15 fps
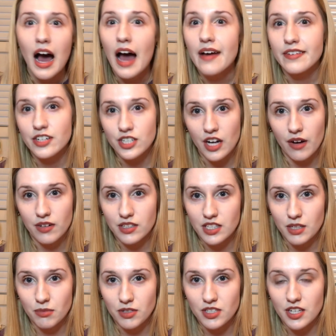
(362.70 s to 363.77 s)
I have a shower
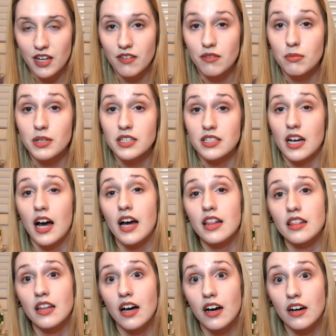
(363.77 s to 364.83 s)
steamer saved because I
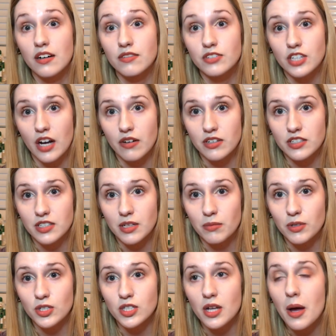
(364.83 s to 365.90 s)
love shower
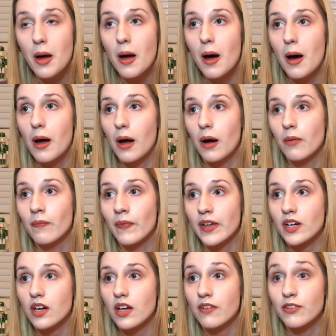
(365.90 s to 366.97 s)
steamers. Um,
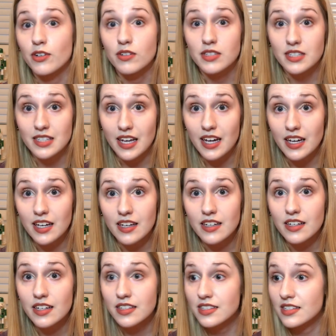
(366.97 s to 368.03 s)
like if you're sick,
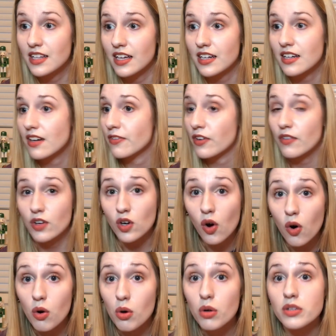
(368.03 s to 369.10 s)
it's like if you have a
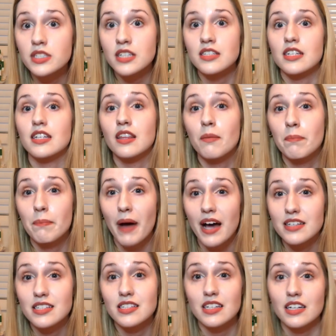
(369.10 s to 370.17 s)
cold, it's like the
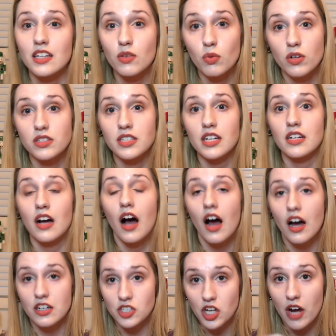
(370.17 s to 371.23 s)
best thing in the world to get in a
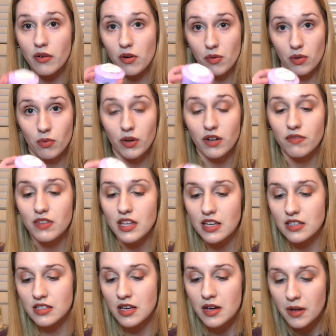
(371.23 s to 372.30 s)
hot shower with one of
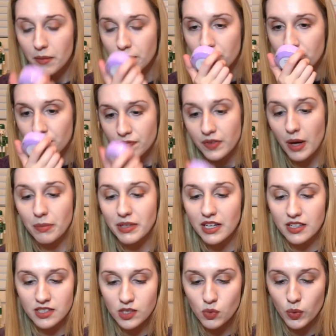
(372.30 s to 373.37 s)
these. Now
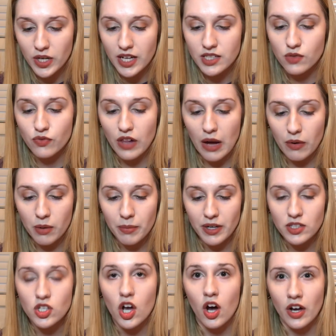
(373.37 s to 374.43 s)
because this one has flower
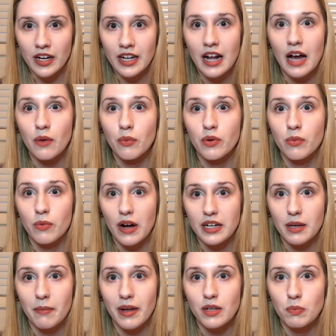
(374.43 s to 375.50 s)
buds on it, I would
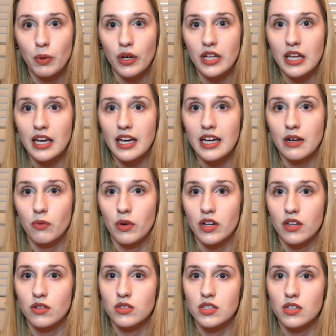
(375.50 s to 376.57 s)
recommend putting it in one
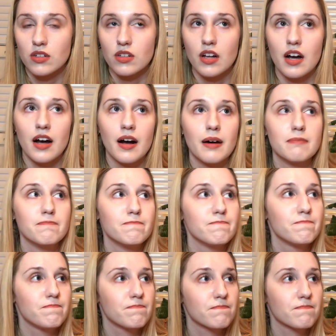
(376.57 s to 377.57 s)
of those little um,